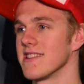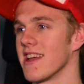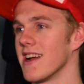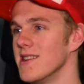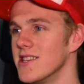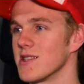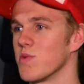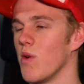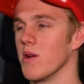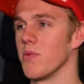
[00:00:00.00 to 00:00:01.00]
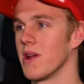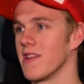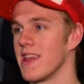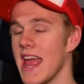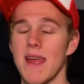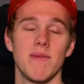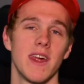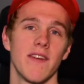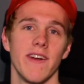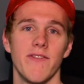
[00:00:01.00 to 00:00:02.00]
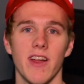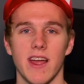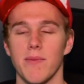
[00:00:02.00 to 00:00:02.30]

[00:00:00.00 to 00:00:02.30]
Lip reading: Like, I just want to play the game, and then if I feel like I